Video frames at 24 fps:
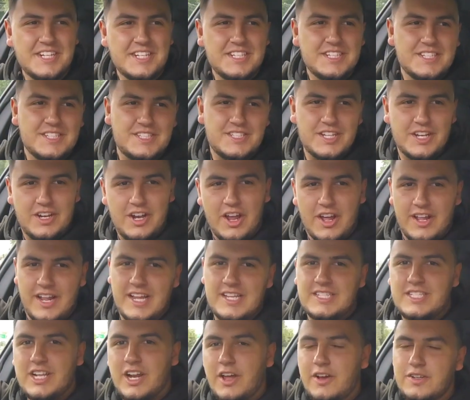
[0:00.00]
So look,
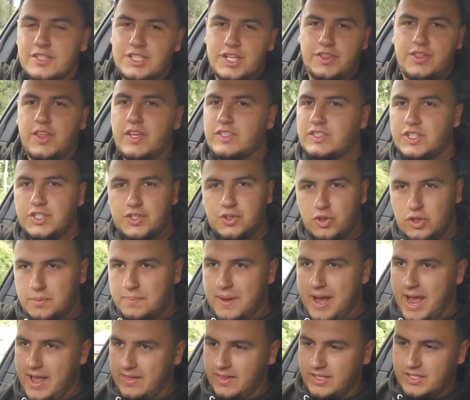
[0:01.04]
there's loads of things to talk
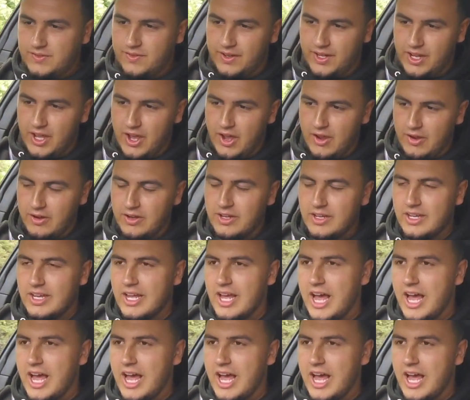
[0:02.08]
about in this video.